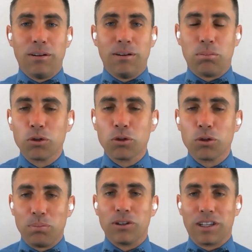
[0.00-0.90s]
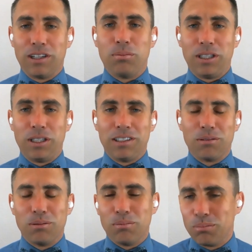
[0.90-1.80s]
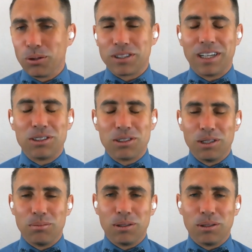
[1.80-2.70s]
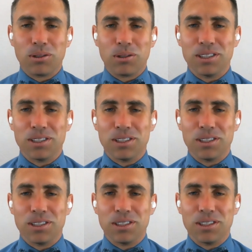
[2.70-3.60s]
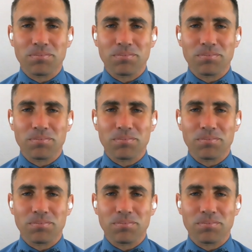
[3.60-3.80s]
then both sides are going to be appreciative there.